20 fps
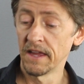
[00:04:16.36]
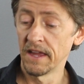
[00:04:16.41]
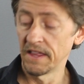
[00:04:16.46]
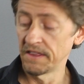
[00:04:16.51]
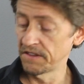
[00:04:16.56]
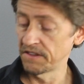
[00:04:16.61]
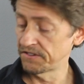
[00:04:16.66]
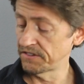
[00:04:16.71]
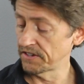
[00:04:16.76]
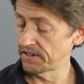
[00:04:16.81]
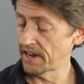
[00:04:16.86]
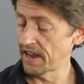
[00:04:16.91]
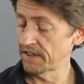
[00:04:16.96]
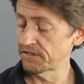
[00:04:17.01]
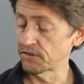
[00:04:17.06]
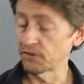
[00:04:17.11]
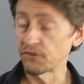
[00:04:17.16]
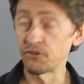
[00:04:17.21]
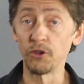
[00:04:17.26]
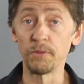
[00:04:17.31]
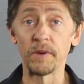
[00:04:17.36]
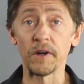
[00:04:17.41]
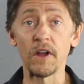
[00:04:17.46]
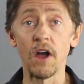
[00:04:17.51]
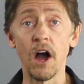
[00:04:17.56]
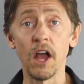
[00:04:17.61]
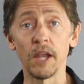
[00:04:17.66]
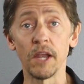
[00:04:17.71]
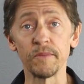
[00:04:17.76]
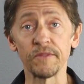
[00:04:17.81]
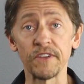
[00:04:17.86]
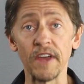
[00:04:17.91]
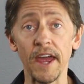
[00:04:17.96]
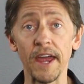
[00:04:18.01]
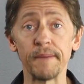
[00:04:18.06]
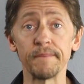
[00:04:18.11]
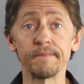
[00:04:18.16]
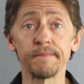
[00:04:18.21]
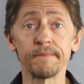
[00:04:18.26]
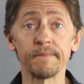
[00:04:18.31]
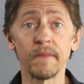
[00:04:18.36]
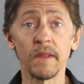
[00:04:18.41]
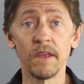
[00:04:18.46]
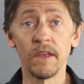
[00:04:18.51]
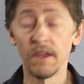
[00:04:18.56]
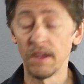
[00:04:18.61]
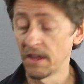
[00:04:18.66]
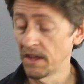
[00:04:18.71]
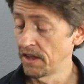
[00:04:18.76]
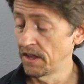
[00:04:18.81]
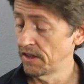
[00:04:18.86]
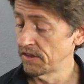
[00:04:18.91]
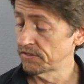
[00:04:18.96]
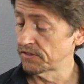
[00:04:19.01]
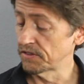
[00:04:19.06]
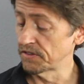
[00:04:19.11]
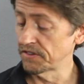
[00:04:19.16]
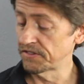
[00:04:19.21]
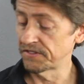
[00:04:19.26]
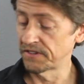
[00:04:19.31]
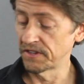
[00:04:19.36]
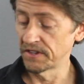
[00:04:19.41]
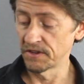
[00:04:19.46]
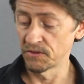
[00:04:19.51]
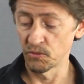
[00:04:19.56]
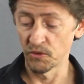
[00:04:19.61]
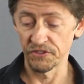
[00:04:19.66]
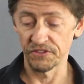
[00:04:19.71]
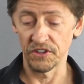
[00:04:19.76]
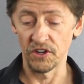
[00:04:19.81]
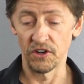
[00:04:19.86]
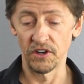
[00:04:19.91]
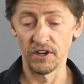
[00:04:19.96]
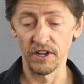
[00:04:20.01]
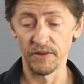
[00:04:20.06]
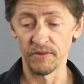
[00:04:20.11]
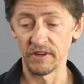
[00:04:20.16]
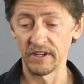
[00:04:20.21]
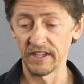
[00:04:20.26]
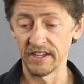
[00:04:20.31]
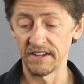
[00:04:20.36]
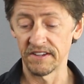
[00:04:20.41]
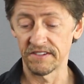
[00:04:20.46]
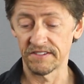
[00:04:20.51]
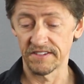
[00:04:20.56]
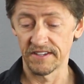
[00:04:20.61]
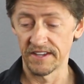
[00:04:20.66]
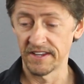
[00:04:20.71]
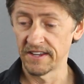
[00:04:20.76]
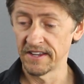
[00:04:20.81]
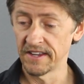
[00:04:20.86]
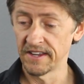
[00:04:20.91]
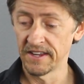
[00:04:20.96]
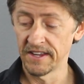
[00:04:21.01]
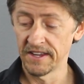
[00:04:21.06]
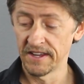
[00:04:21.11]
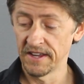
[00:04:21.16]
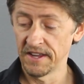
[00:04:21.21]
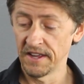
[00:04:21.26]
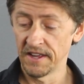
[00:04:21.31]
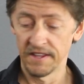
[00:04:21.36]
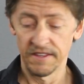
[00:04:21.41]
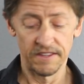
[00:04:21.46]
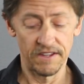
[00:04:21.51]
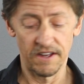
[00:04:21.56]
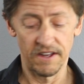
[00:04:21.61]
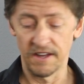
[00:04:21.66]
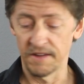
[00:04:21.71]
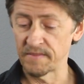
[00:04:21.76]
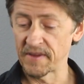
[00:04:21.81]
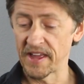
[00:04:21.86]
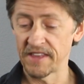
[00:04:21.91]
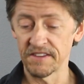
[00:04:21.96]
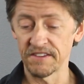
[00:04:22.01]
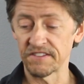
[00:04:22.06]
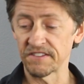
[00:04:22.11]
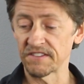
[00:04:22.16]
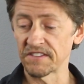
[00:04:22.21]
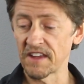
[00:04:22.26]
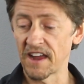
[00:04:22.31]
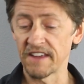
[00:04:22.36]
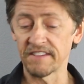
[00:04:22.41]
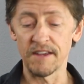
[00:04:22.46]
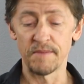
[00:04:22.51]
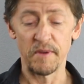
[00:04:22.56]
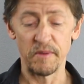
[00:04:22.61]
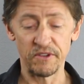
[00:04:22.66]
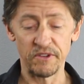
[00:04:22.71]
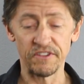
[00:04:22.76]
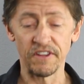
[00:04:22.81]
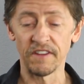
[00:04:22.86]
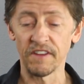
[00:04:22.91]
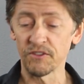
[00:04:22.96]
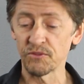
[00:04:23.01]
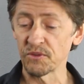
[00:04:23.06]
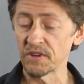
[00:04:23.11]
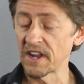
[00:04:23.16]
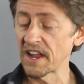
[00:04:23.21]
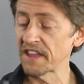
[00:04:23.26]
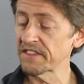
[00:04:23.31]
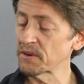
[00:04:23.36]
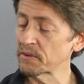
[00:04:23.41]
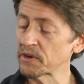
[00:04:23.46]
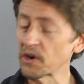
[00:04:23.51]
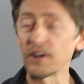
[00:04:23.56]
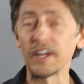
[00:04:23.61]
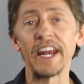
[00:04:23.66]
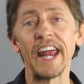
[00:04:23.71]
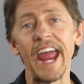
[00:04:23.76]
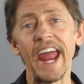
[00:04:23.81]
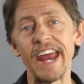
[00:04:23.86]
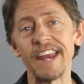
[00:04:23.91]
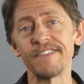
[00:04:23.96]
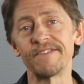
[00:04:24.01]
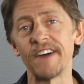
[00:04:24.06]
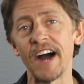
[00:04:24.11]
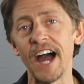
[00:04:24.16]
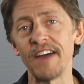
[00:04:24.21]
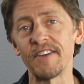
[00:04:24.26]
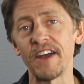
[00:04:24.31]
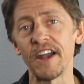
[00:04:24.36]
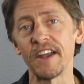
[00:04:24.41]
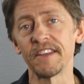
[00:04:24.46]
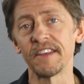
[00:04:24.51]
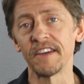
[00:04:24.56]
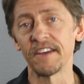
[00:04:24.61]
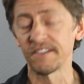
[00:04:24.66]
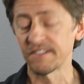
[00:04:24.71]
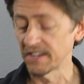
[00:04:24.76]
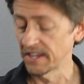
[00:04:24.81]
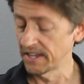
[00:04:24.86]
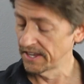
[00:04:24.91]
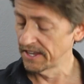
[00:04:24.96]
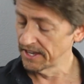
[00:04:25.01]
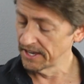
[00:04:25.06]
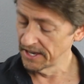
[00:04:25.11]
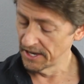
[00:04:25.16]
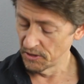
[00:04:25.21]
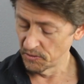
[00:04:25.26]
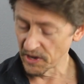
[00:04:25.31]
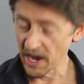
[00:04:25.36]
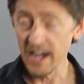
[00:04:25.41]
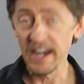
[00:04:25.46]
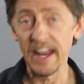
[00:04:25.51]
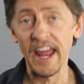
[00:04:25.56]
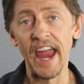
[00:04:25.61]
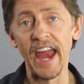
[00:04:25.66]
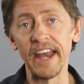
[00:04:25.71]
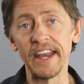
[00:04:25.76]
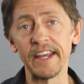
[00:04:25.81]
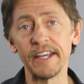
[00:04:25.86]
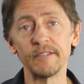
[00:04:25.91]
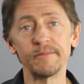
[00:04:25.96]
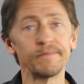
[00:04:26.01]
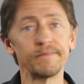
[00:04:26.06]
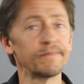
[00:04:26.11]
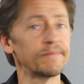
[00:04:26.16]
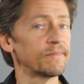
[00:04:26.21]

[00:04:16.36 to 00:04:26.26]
And this here has the Super Columns game. So this was the early release. Oh man, this is nice. I remember sending this one out. I thought we were going to get an 85 out of this. We got an 80.